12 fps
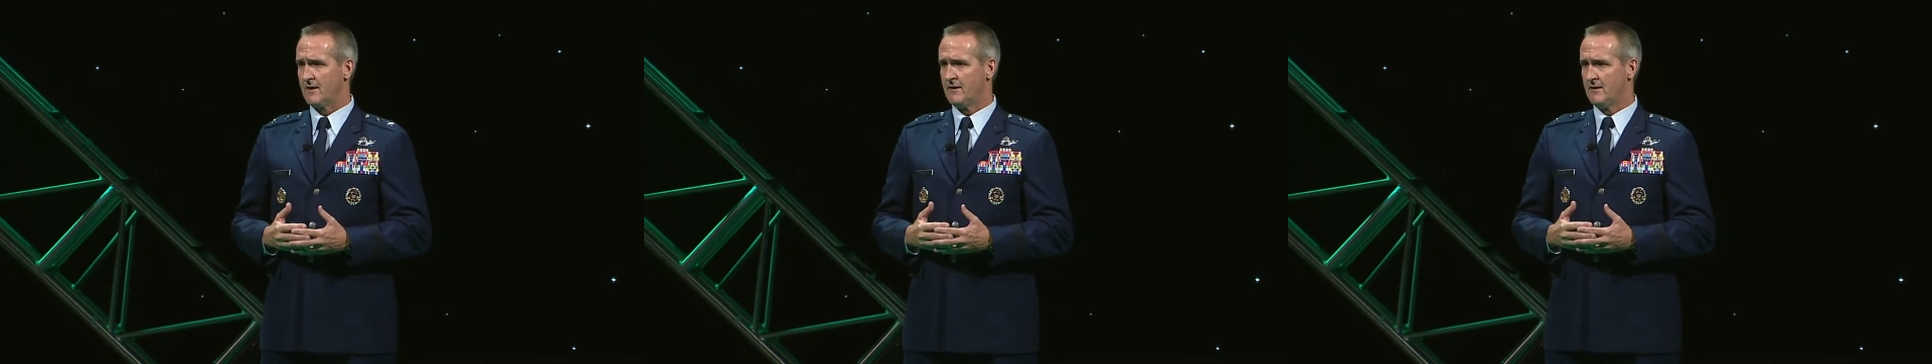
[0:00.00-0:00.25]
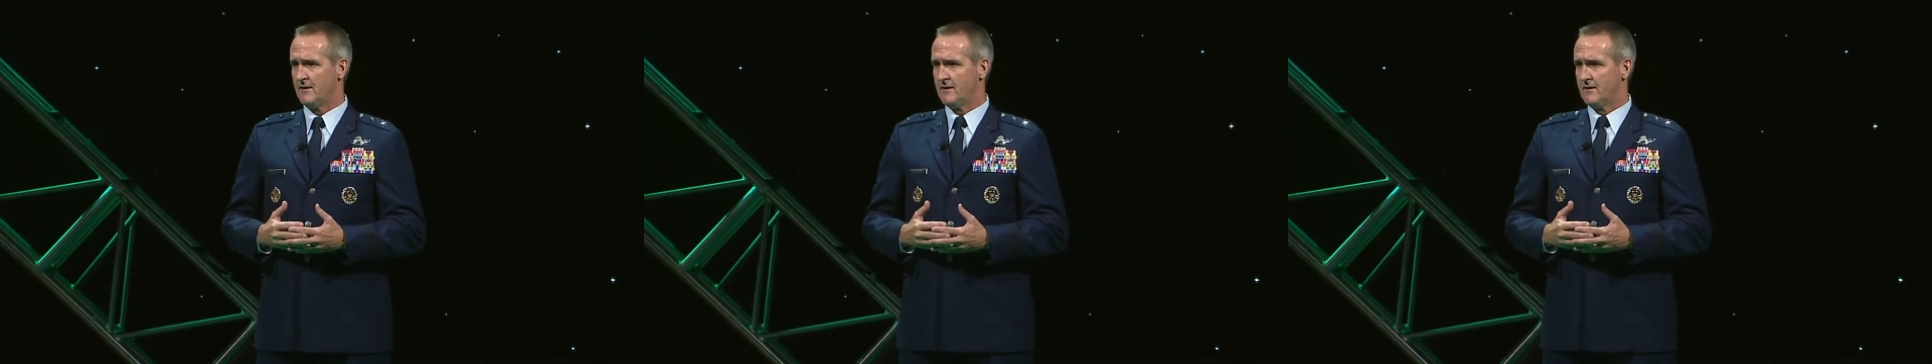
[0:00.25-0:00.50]

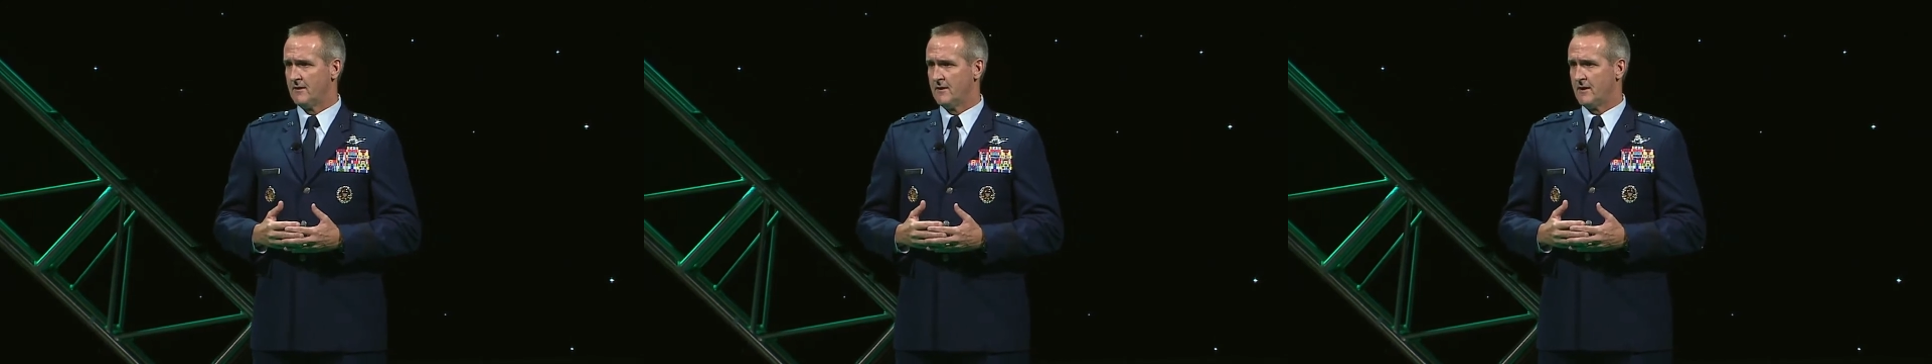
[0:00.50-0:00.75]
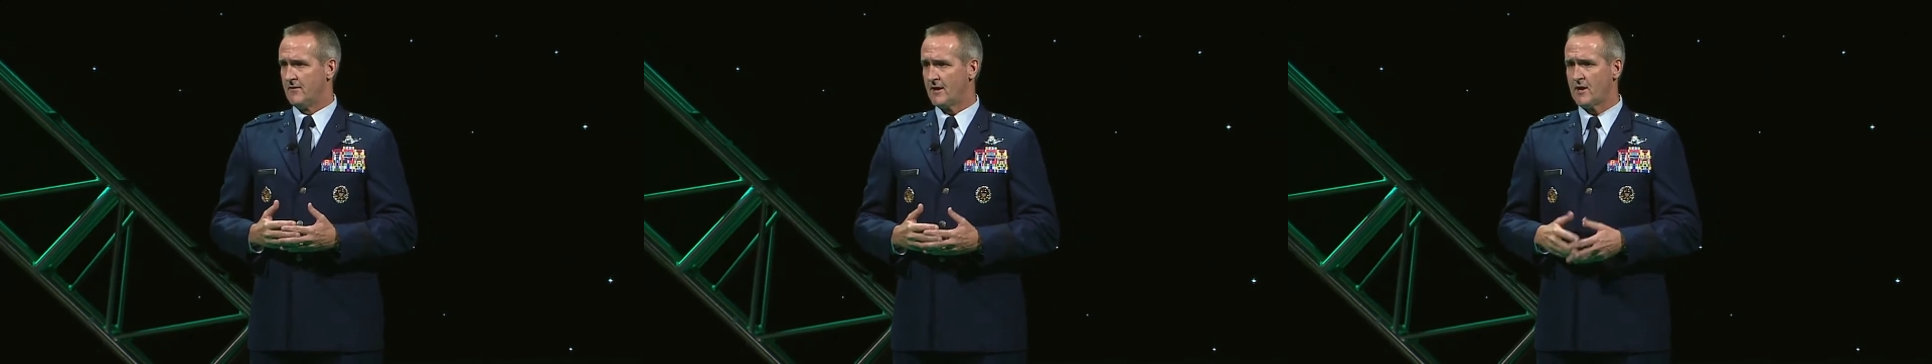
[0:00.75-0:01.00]

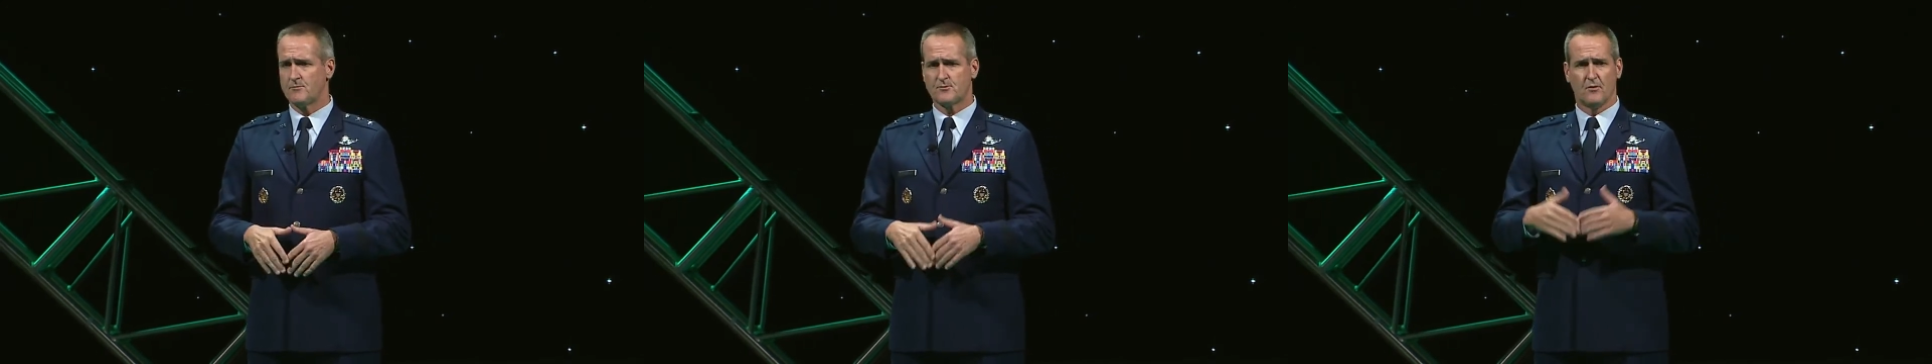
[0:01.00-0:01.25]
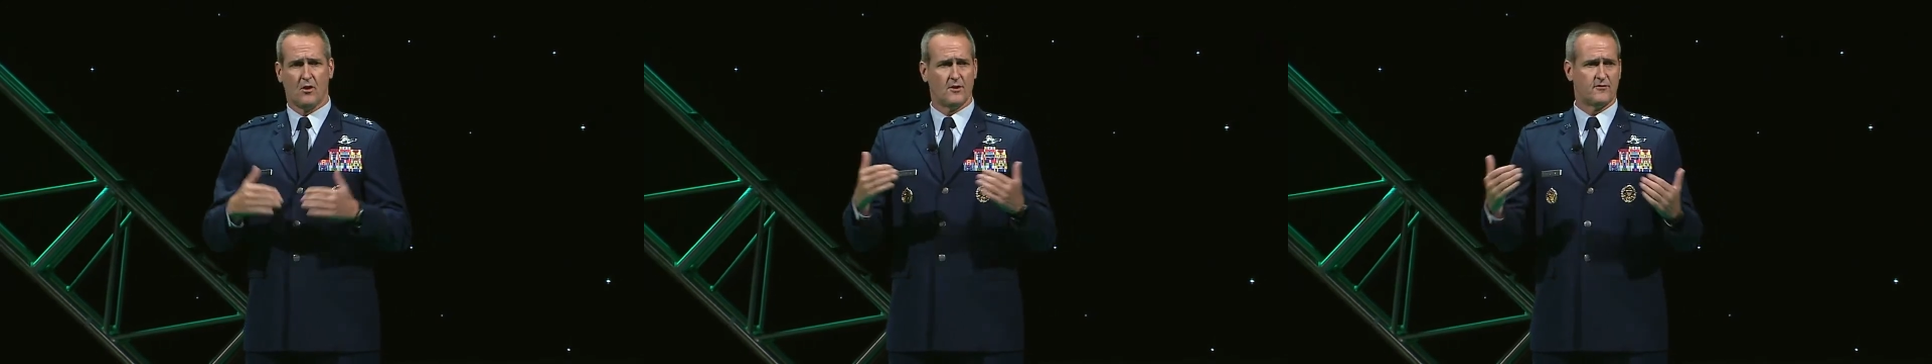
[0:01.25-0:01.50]
And that comes
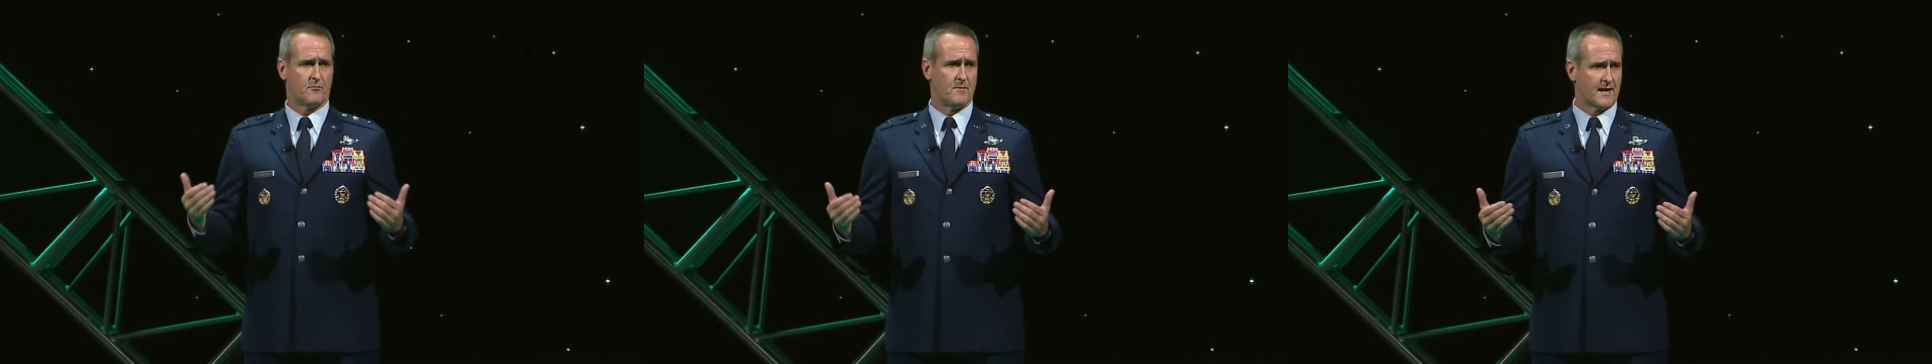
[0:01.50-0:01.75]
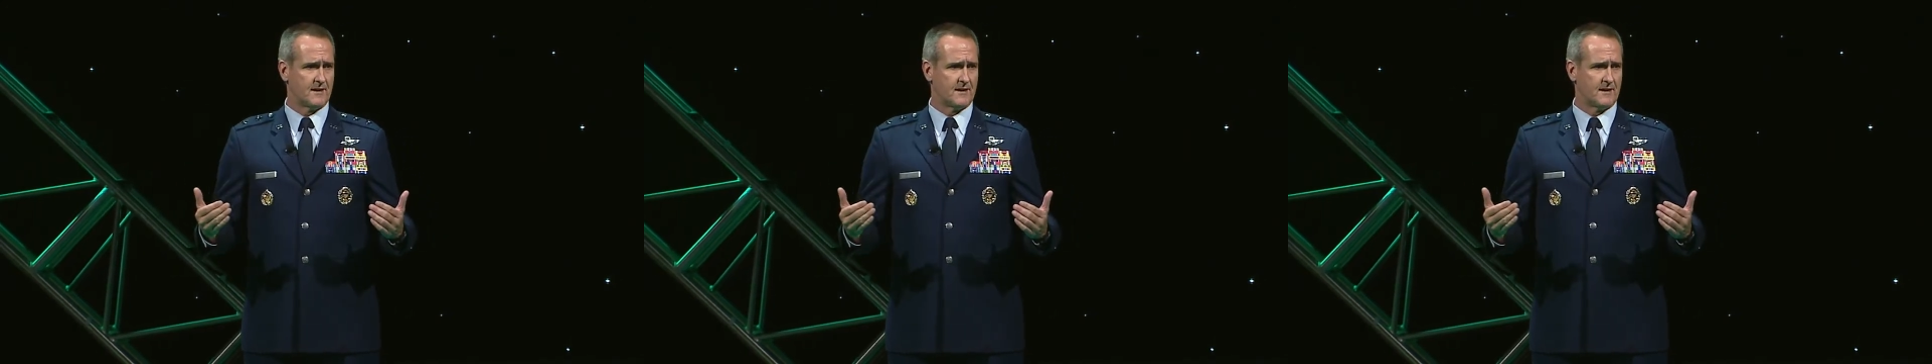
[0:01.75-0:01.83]
from all different